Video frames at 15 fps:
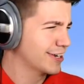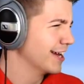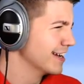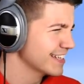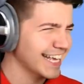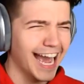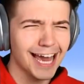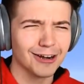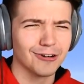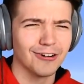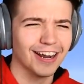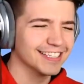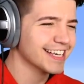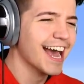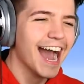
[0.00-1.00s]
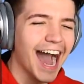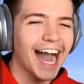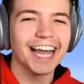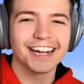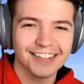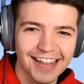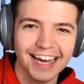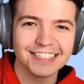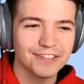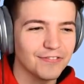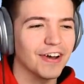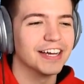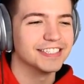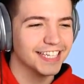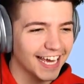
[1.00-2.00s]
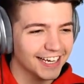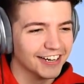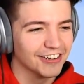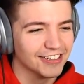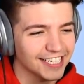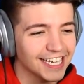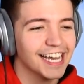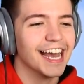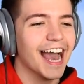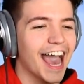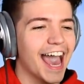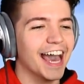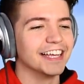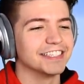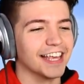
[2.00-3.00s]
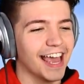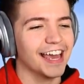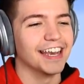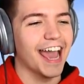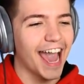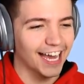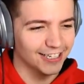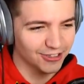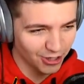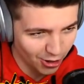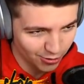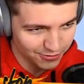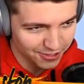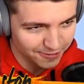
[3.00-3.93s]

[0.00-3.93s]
categorize, I classify technically as an adult.